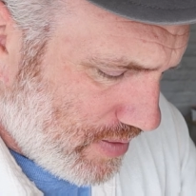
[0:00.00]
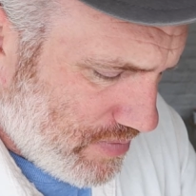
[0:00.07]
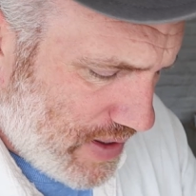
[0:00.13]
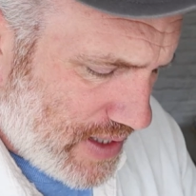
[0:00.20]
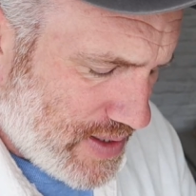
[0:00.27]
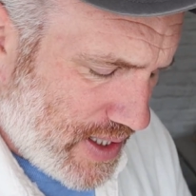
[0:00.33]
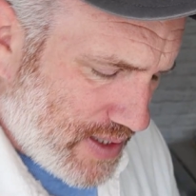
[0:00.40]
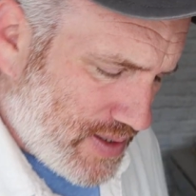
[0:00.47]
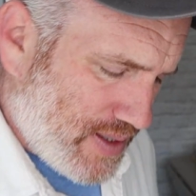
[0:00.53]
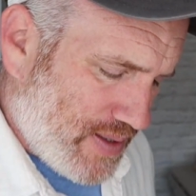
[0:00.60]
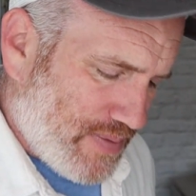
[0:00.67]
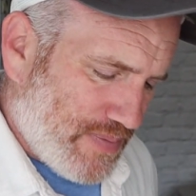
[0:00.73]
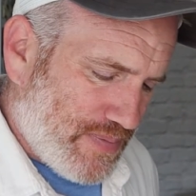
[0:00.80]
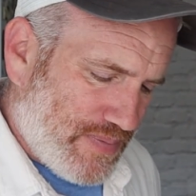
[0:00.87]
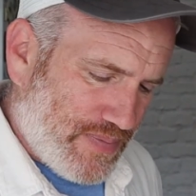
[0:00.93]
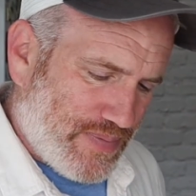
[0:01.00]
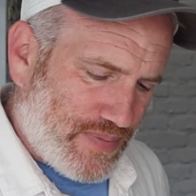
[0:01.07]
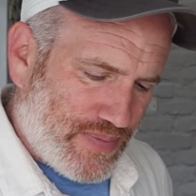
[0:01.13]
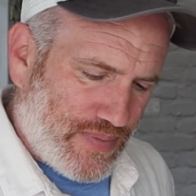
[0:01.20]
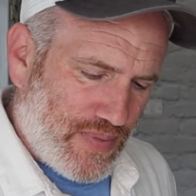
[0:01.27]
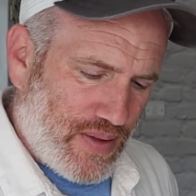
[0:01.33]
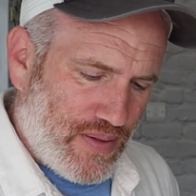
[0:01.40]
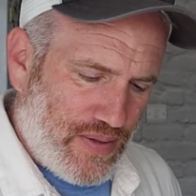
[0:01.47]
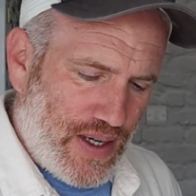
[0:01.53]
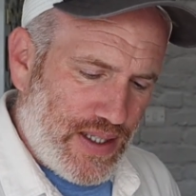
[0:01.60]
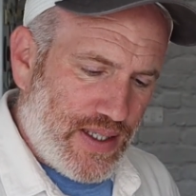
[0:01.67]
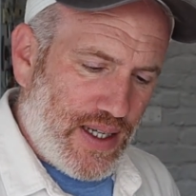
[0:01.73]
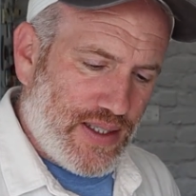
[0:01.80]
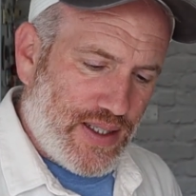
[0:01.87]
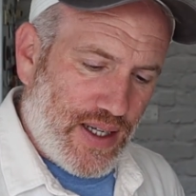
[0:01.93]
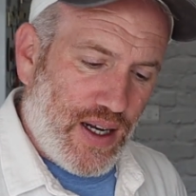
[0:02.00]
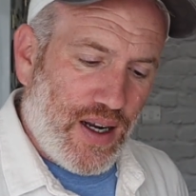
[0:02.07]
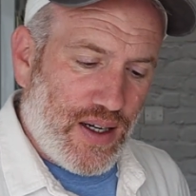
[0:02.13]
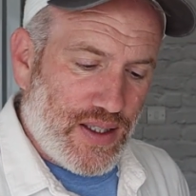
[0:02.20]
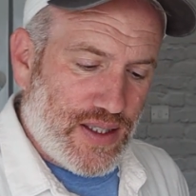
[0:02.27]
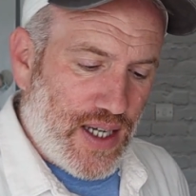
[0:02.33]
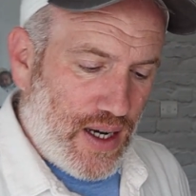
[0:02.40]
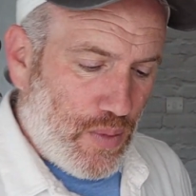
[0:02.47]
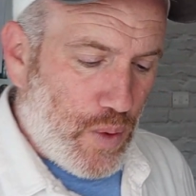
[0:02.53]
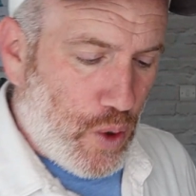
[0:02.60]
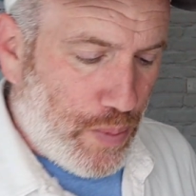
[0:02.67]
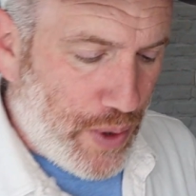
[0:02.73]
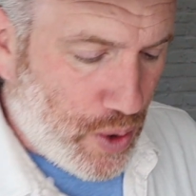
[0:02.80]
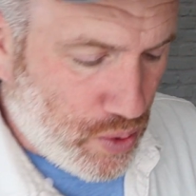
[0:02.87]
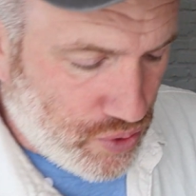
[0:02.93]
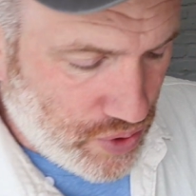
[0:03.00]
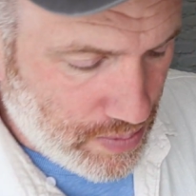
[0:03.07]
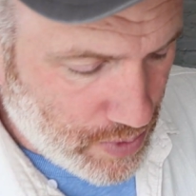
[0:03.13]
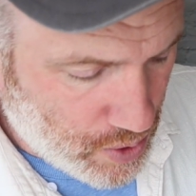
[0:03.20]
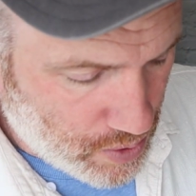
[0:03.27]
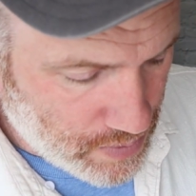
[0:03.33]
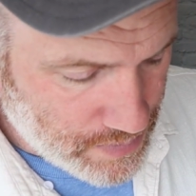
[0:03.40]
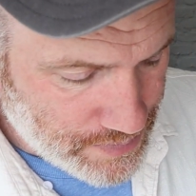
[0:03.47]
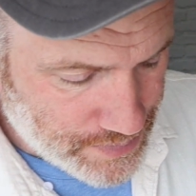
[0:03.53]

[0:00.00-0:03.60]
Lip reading: Fantastic. Fantastic. Like I say, I will be ordering more.